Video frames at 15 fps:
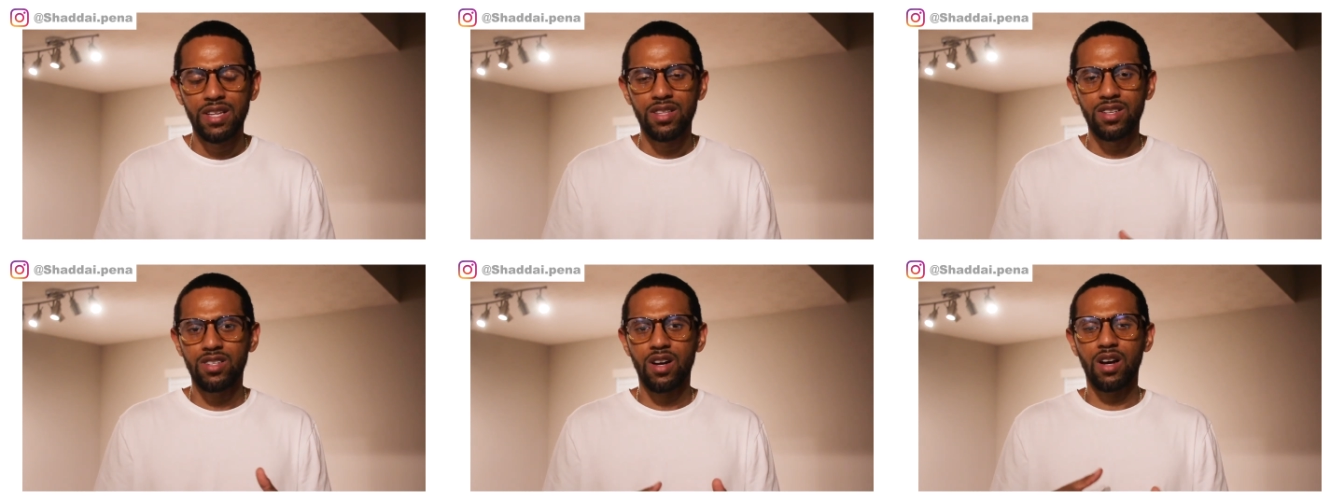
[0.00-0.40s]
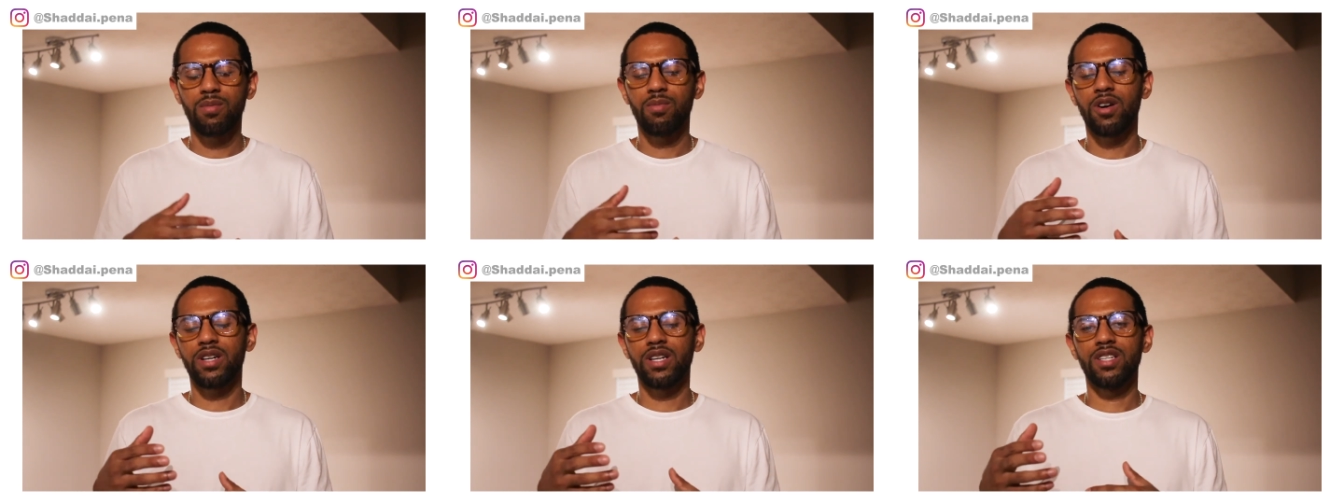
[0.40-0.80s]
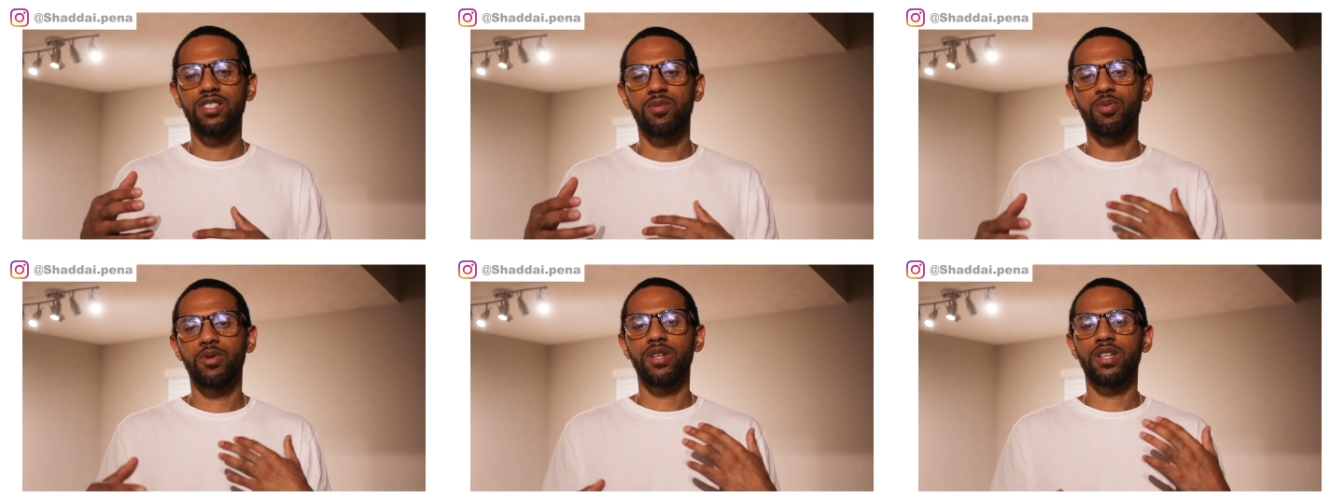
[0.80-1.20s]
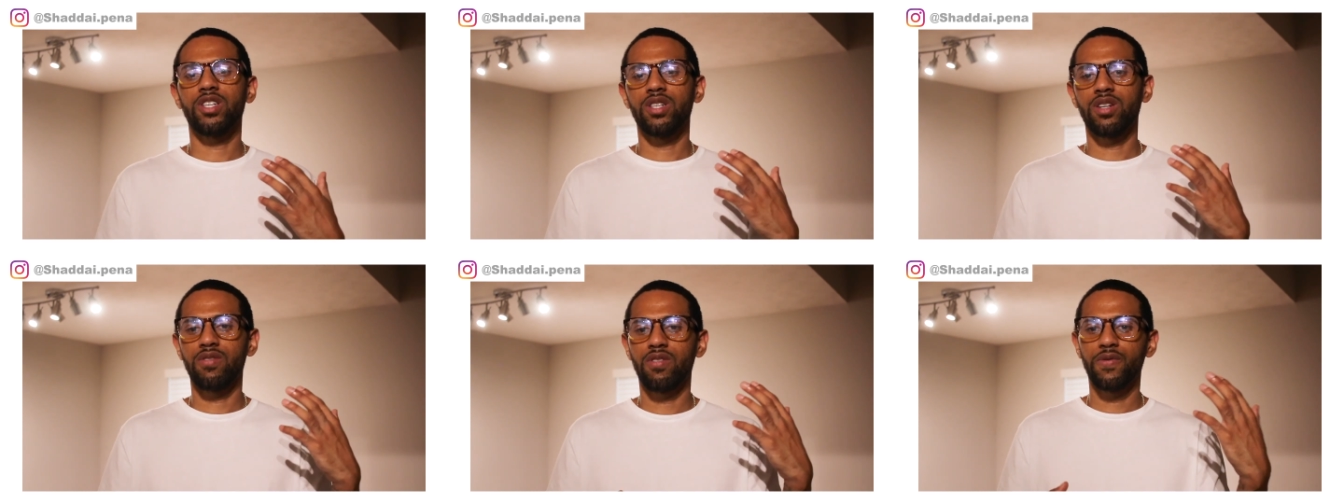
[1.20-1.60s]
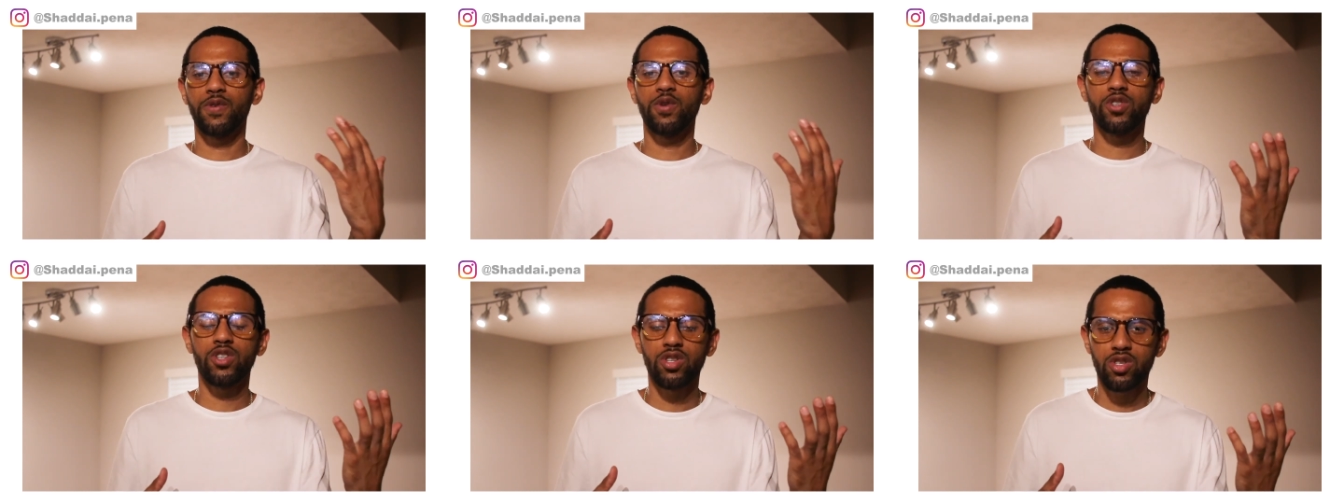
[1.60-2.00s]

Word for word: The stock market is a prediction of the future.